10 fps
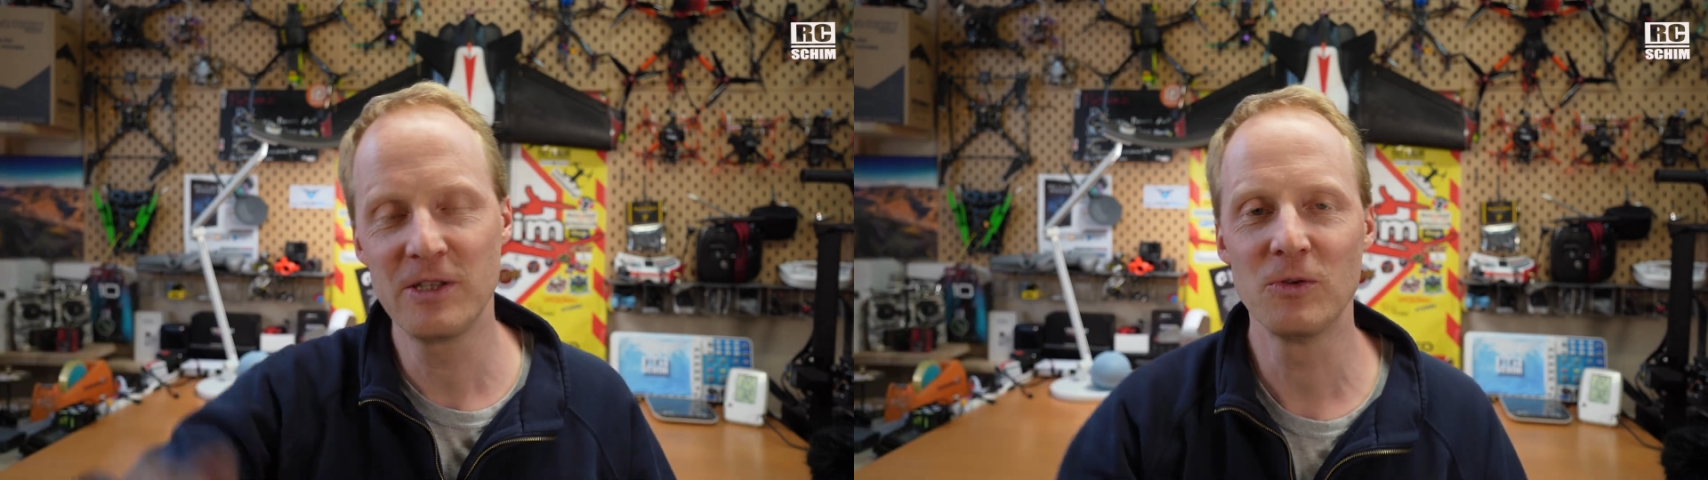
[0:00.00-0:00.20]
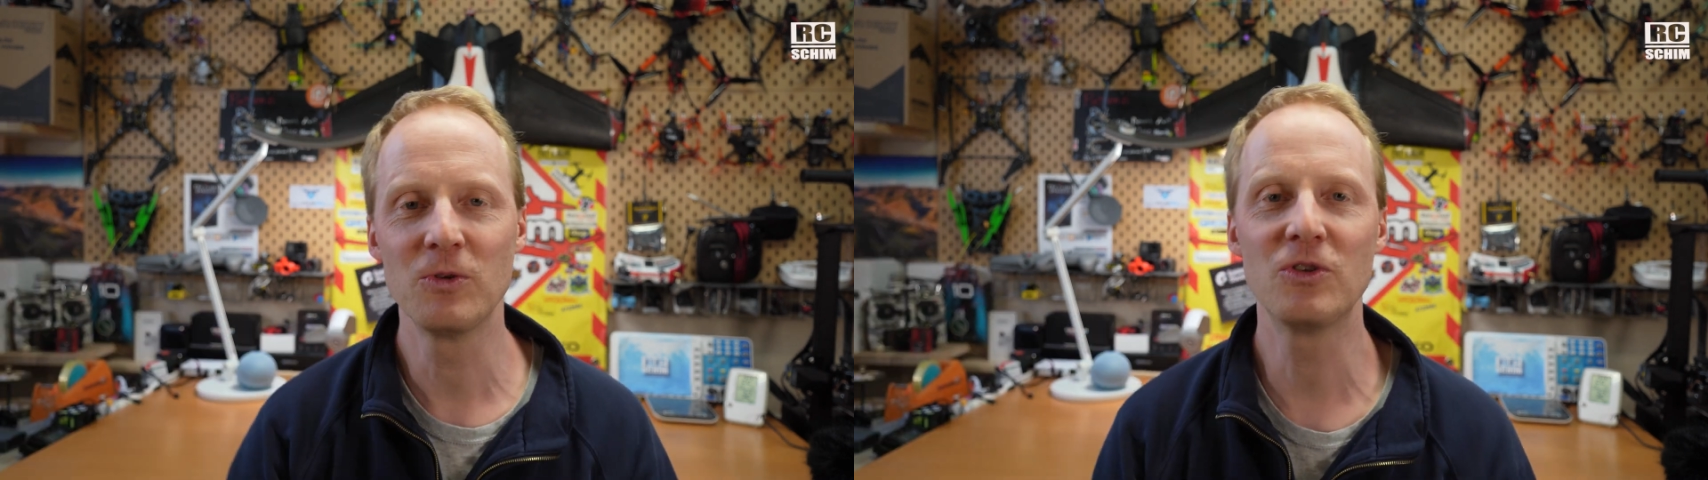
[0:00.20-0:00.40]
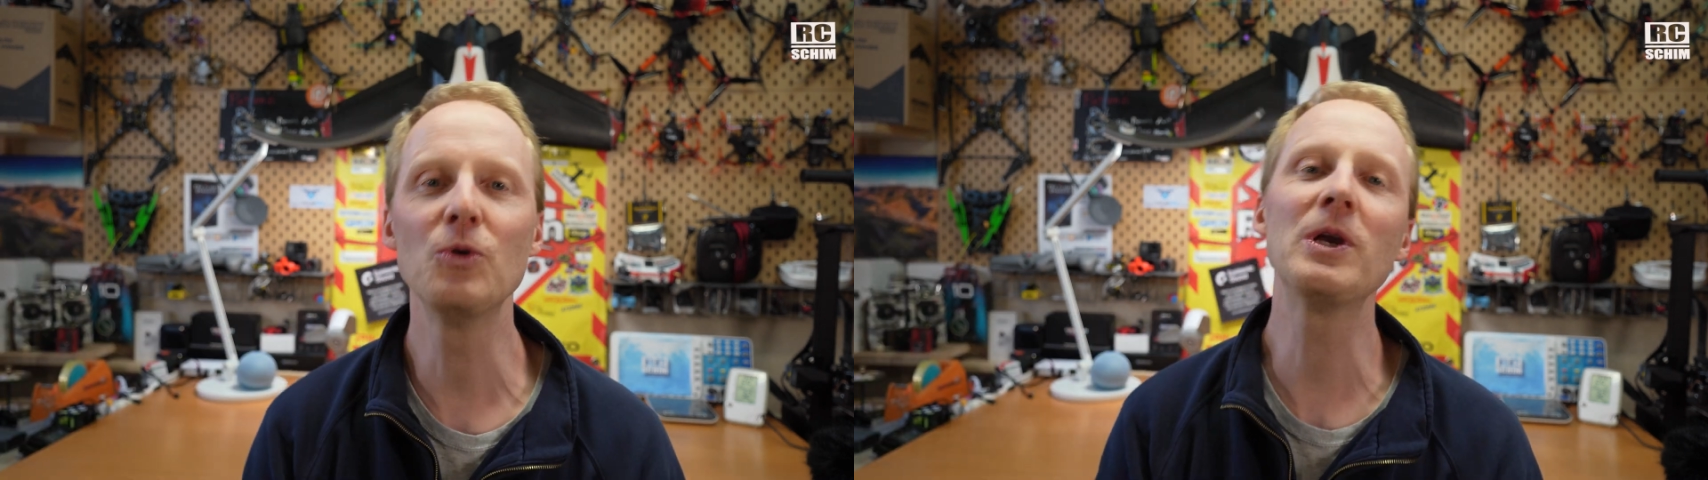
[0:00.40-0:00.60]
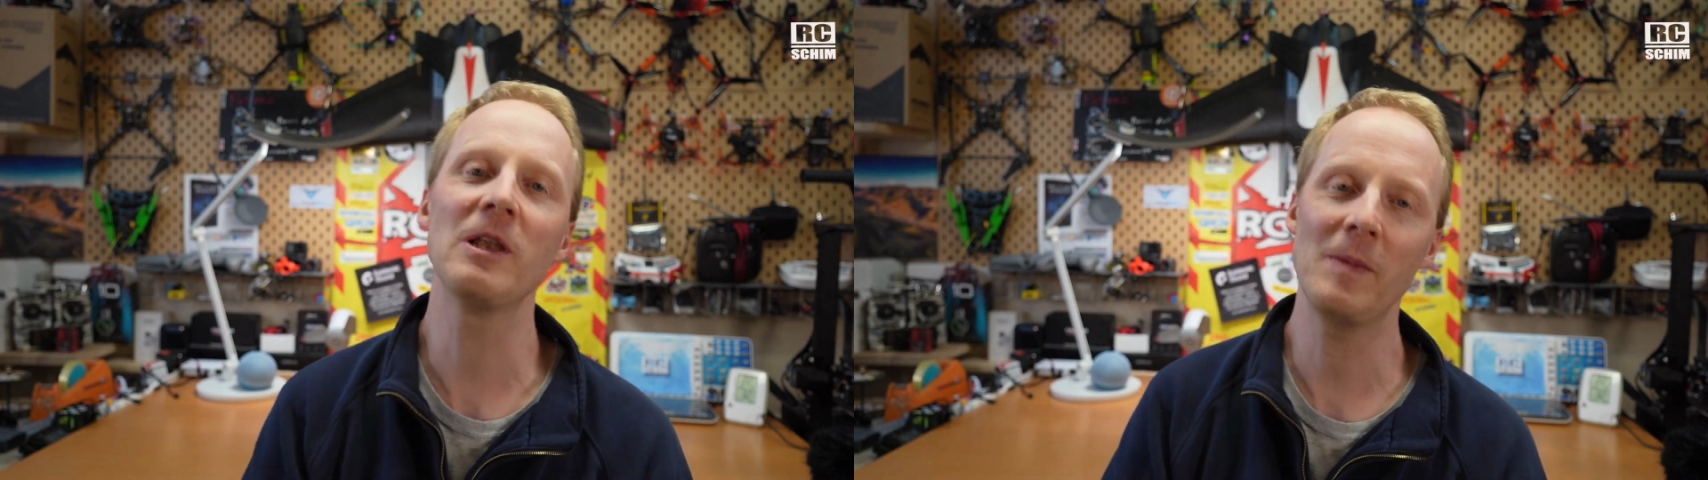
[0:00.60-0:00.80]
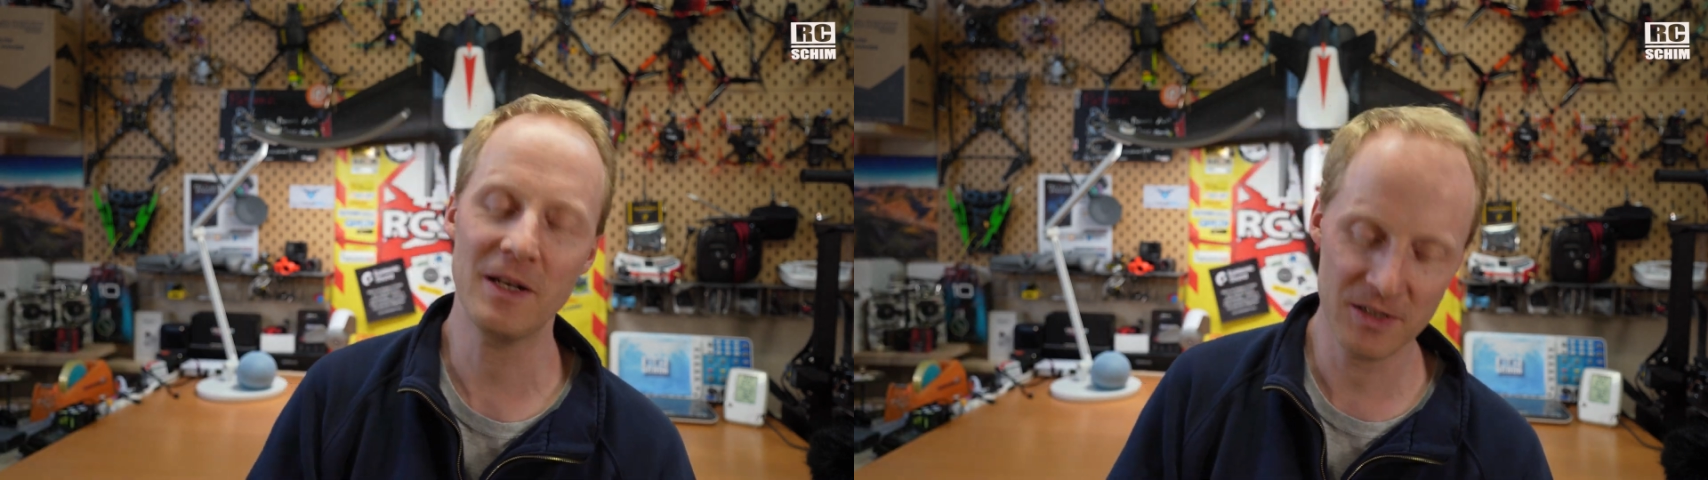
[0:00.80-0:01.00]
to 2
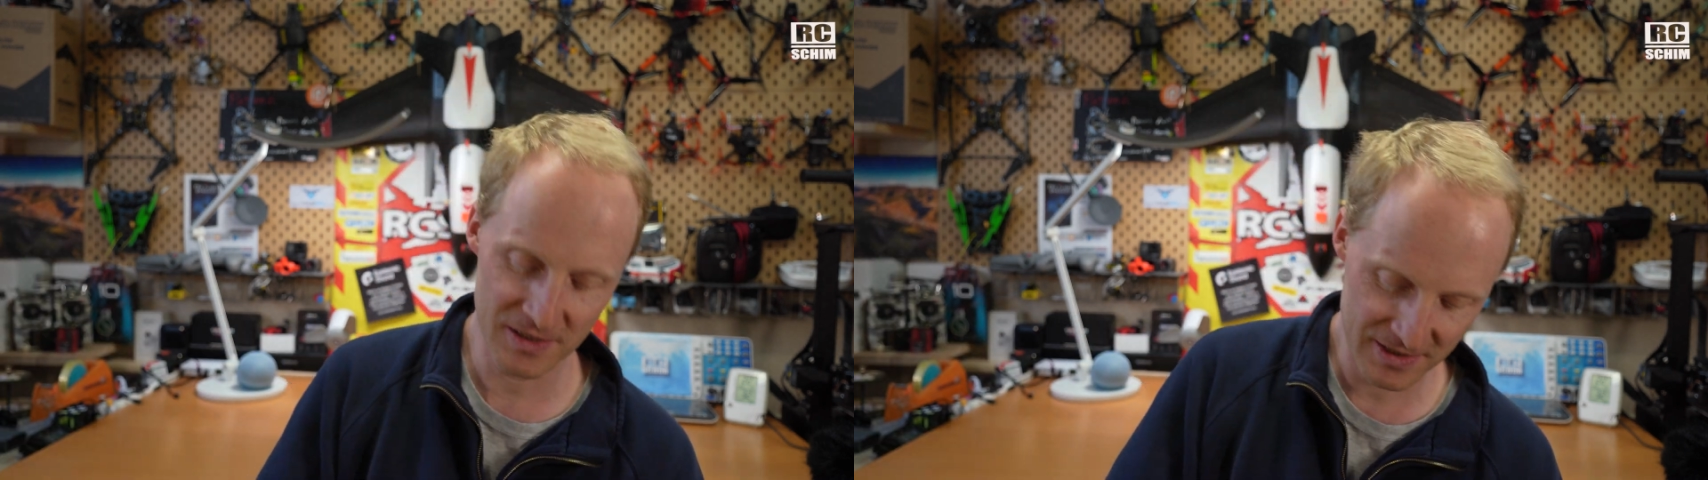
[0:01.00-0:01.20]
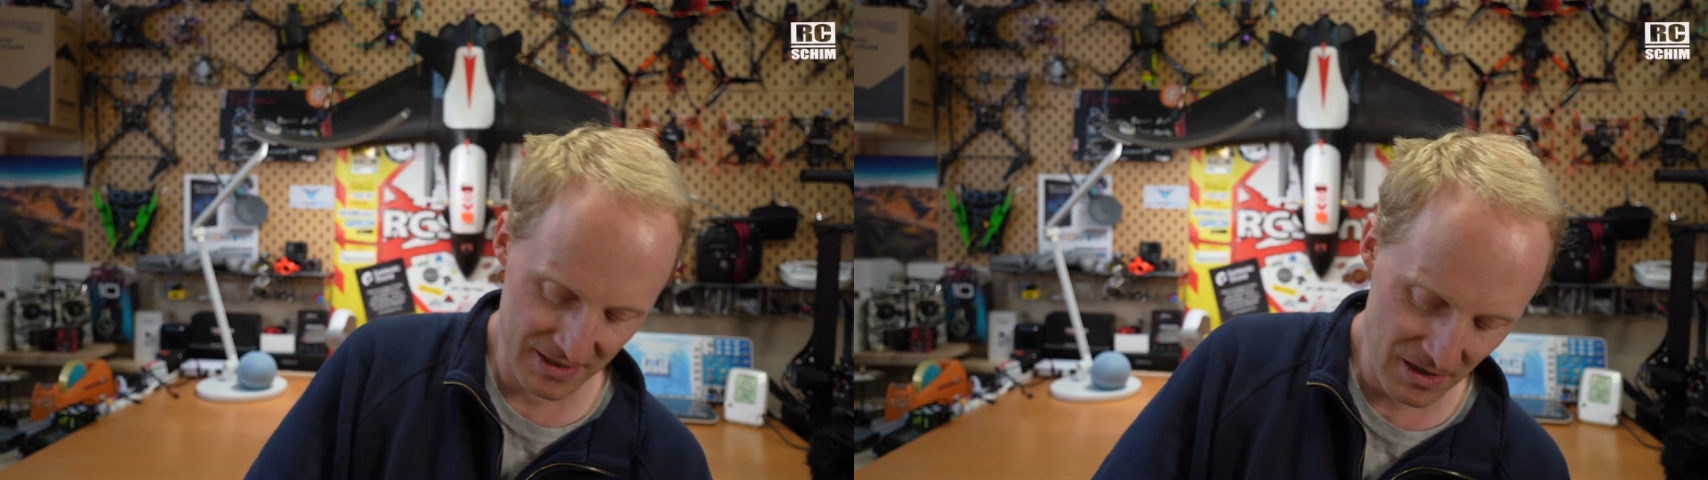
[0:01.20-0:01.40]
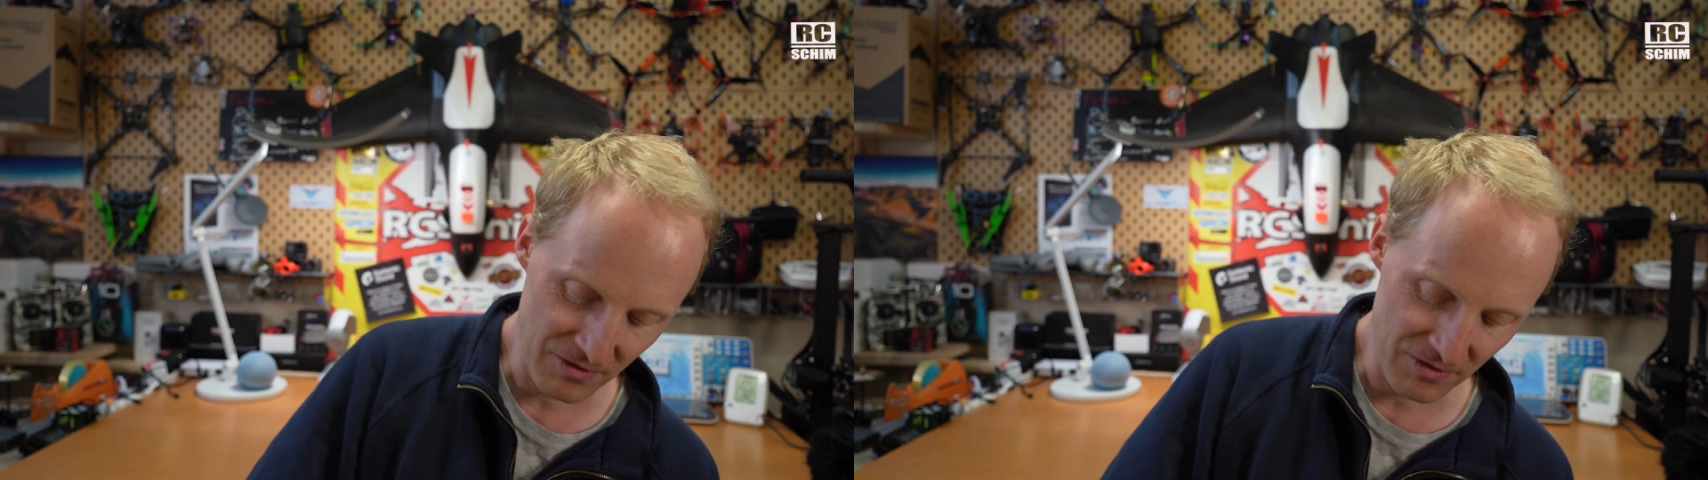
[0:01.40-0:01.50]
kilometers